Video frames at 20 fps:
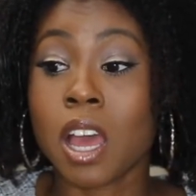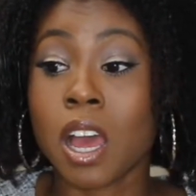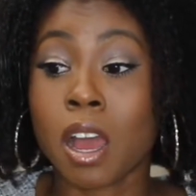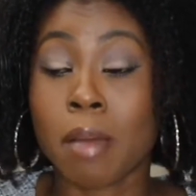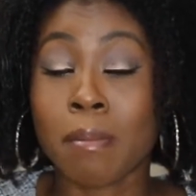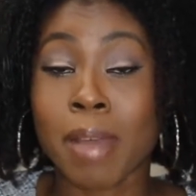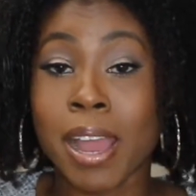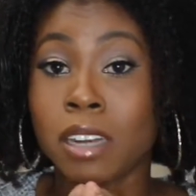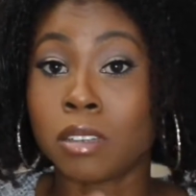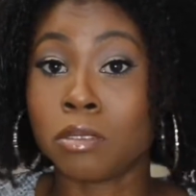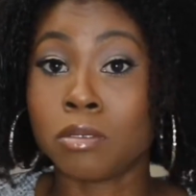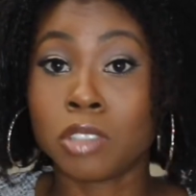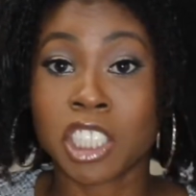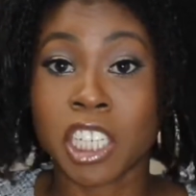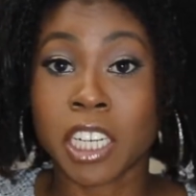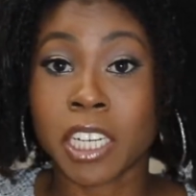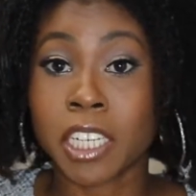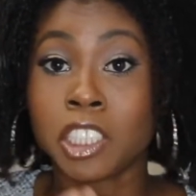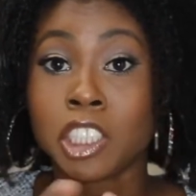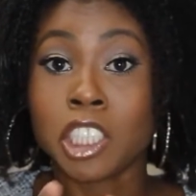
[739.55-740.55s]
I don't
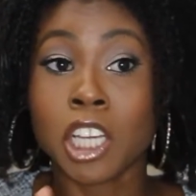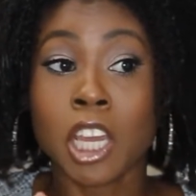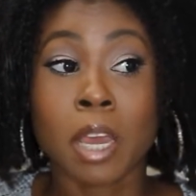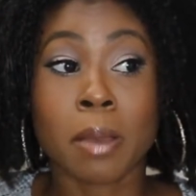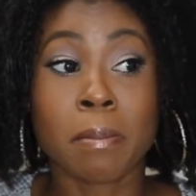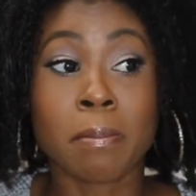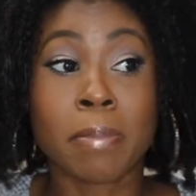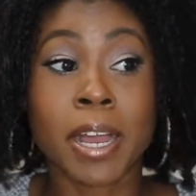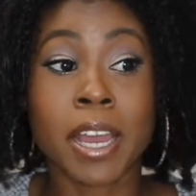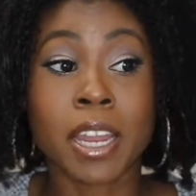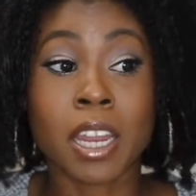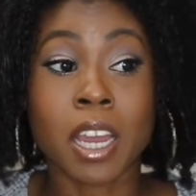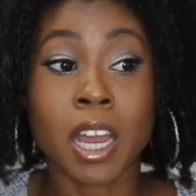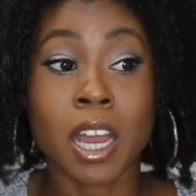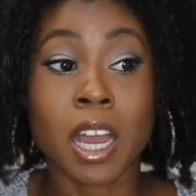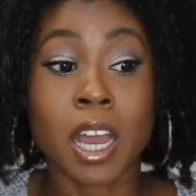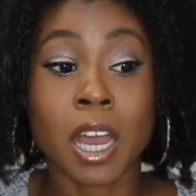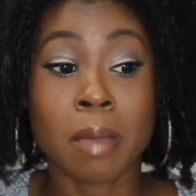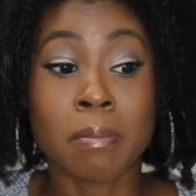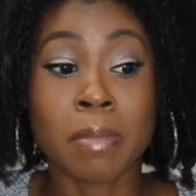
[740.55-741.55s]
judge.
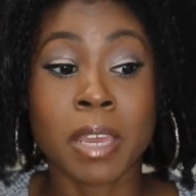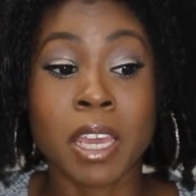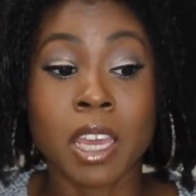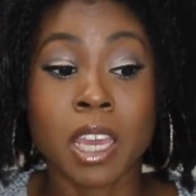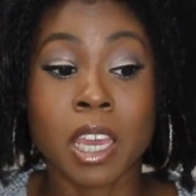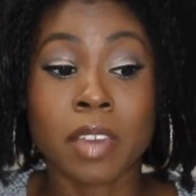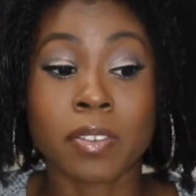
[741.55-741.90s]
But